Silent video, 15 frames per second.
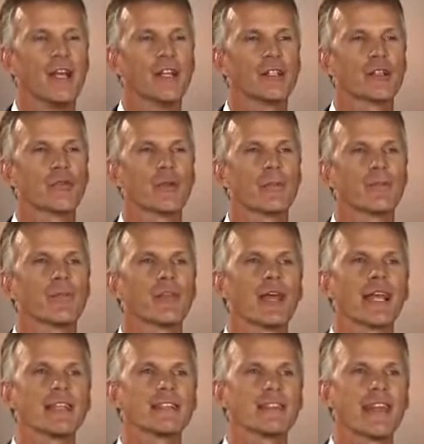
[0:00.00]
to
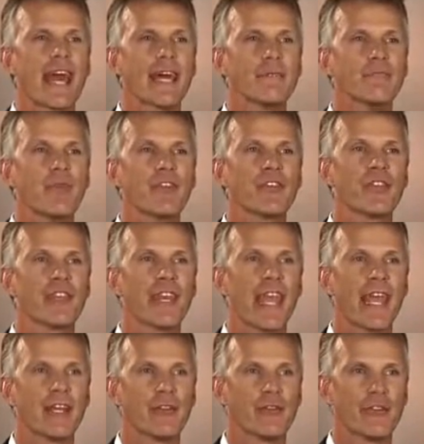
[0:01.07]
replace that missing
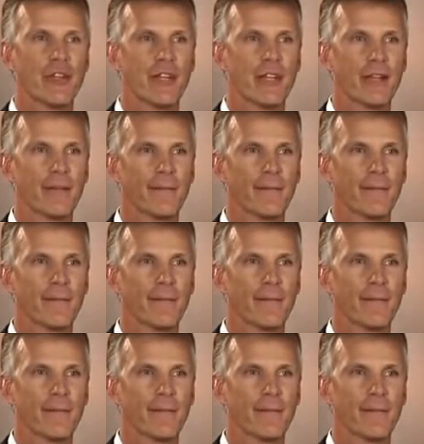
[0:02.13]
energy.